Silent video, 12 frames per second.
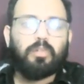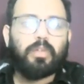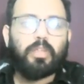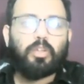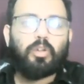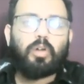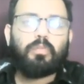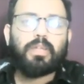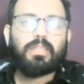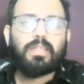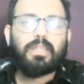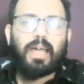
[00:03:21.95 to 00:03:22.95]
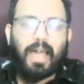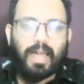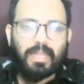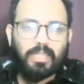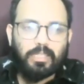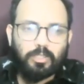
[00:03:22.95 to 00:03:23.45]
When you go with
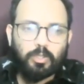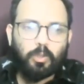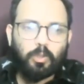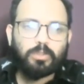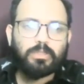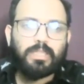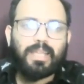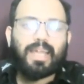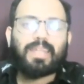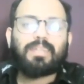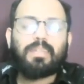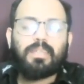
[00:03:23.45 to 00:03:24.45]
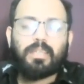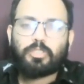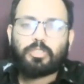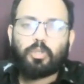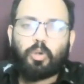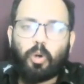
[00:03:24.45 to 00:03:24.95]
In2O3 and
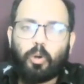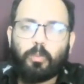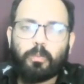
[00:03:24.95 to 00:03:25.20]
Cl2O,